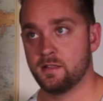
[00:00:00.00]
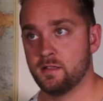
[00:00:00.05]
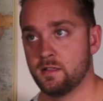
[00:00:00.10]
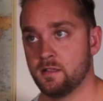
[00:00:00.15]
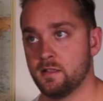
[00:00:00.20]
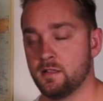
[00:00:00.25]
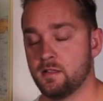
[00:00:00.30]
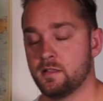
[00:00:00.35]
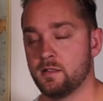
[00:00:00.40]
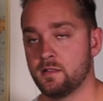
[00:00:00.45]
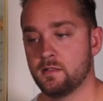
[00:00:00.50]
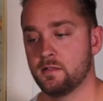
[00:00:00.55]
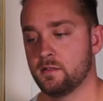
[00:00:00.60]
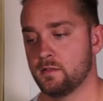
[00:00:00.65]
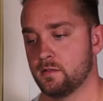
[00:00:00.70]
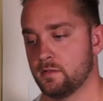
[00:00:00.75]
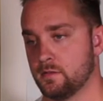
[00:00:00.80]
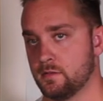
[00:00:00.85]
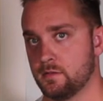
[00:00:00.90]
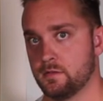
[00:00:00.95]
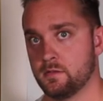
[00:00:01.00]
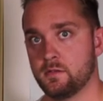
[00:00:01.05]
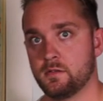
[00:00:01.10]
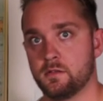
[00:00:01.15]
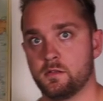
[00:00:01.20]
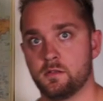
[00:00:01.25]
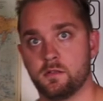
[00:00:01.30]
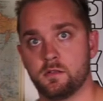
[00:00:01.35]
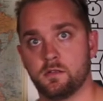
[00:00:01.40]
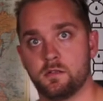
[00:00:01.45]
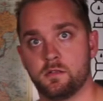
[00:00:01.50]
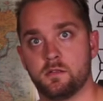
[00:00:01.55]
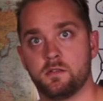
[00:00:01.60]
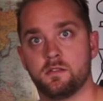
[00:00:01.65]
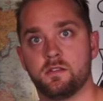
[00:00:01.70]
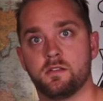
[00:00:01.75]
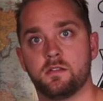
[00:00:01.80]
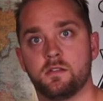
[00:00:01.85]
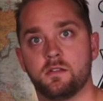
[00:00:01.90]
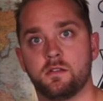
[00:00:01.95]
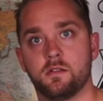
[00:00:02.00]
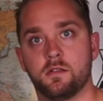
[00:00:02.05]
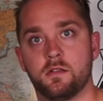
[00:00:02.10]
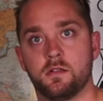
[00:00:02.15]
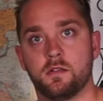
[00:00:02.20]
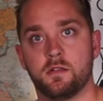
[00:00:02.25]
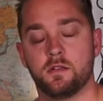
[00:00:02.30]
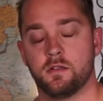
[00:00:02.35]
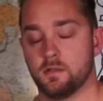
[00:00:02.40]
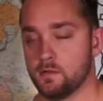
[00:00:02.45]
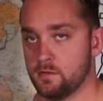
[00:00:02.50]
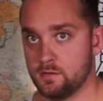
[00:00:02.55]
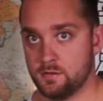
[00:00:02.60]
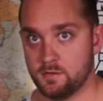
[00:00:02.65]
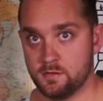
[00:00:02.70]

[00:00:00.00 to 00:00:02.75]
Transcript: (silence)